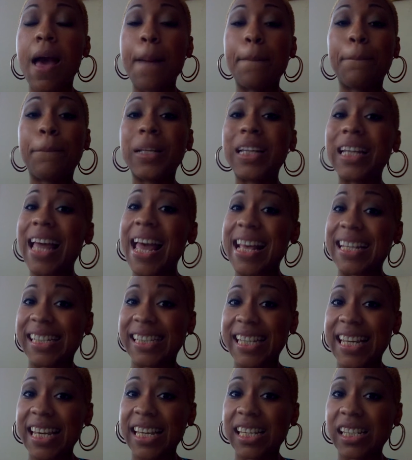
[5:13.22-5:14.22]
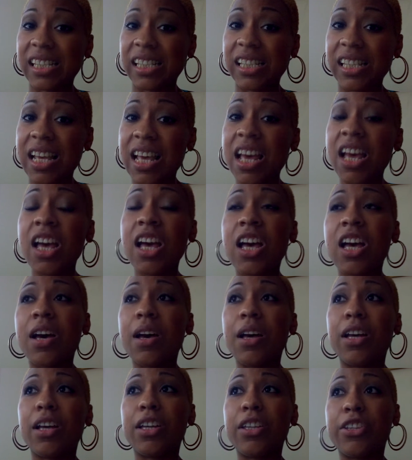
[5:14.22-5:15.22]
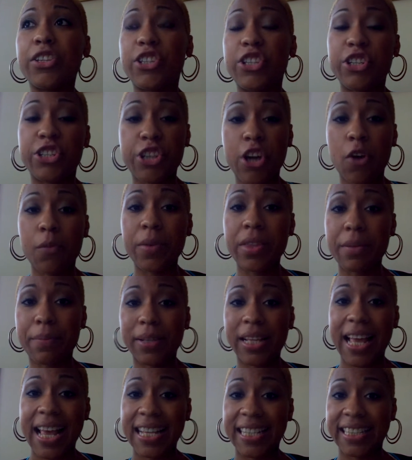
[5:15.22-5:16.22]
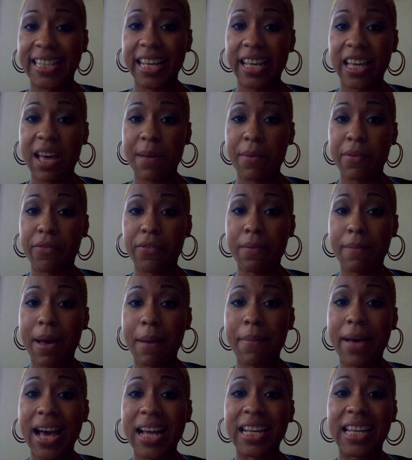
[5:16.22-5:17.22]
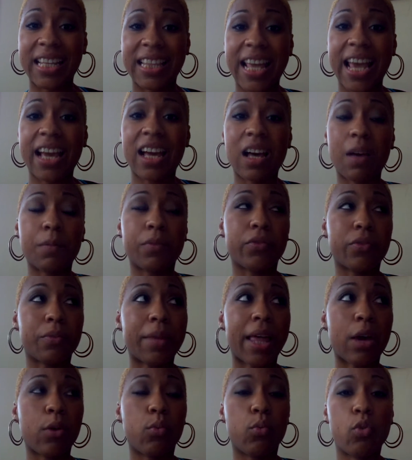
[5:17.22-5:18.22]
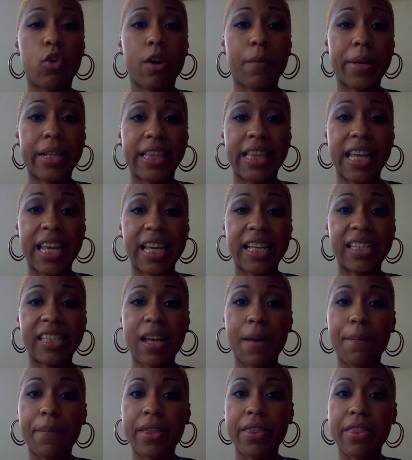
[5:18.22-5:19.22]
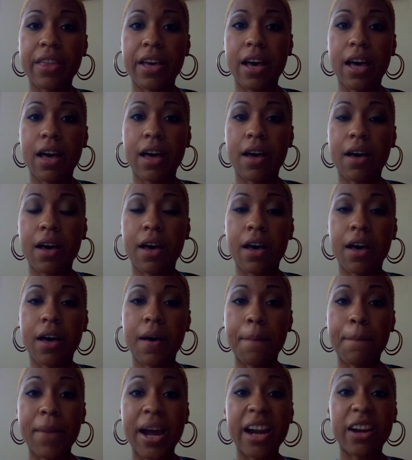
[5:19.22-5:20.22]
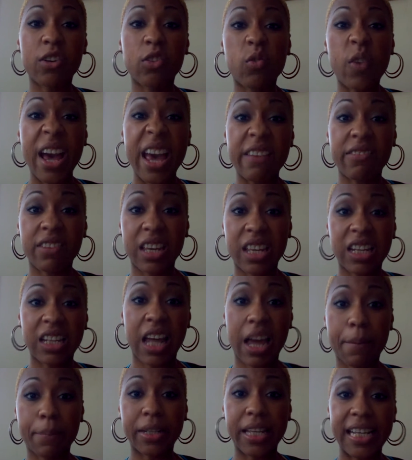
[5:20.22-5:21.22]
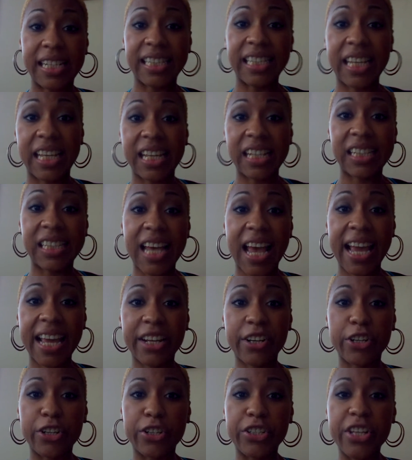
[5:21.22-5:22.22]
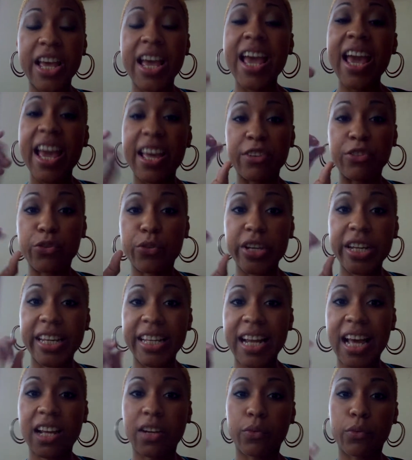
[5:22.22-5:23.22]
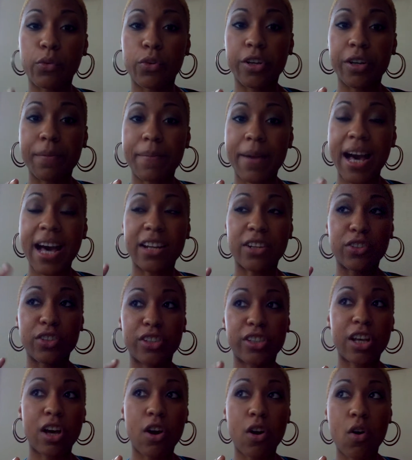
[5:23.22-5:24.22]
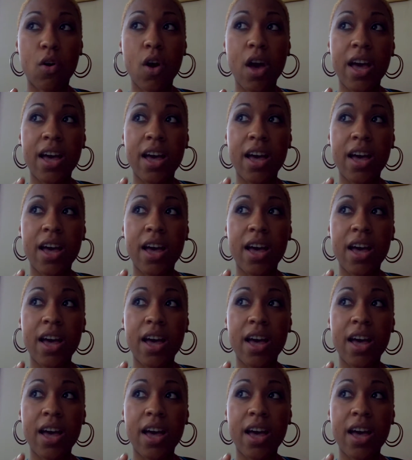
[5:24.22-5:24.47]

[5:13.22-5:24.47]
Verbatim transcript: plastic, she showed me the plastic coming from my body and that comes from like warming things up in the uh, microwave in like plastic containers and drinking out of water bottles so